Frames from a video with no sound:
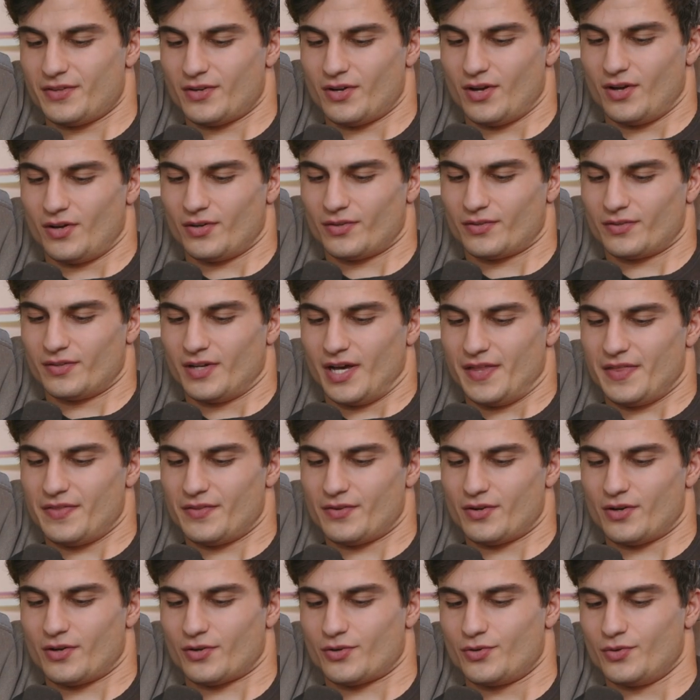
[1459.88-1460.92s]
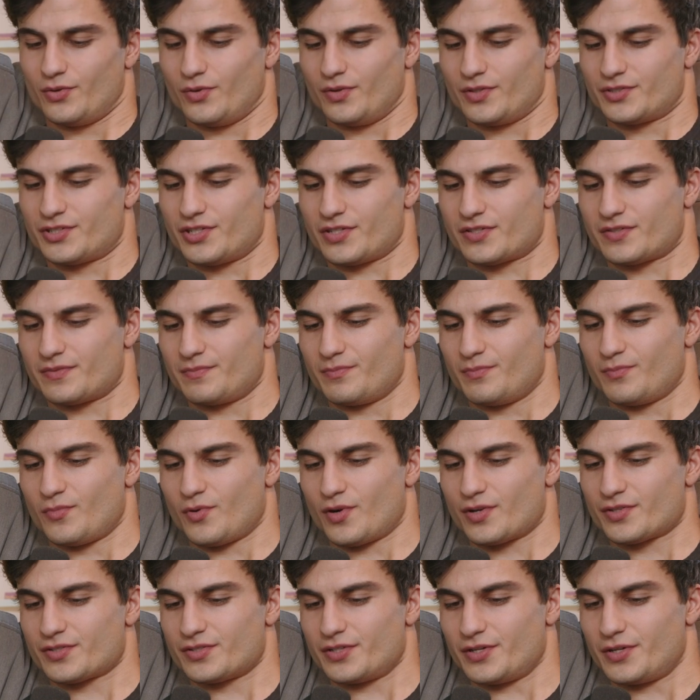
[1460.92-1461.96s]
they're all I think they're all cool. It's just
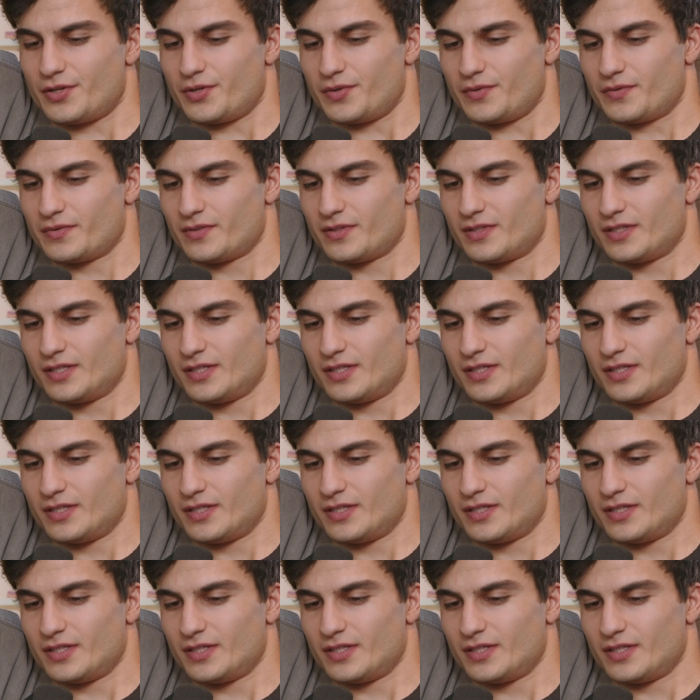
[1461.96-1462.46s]
more so